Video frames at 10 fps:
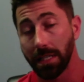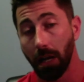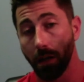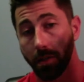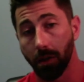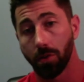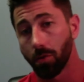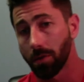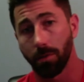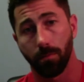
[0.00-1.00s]
I'm going to start
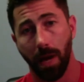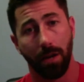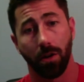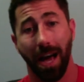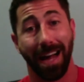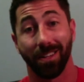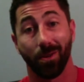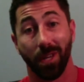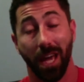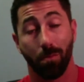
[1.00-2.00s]
doing some, I don't know how to
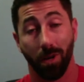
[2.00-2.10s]
do it yet,